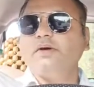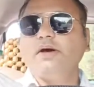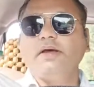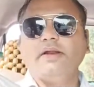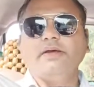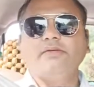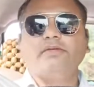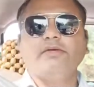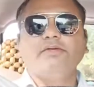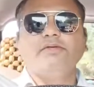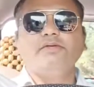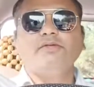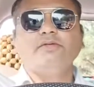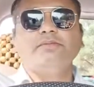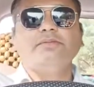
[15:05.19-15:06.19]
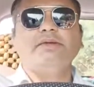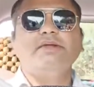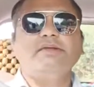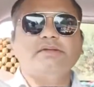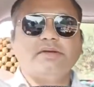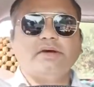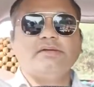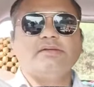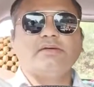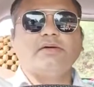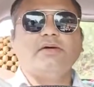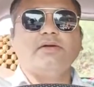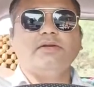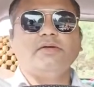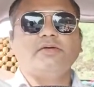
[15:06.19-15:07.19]
I request you to please ask
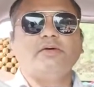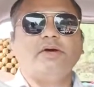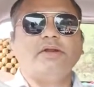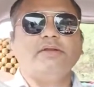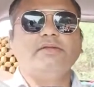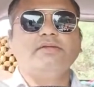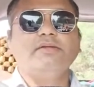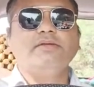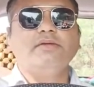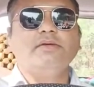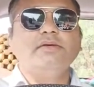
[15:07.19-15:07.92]
all your queries,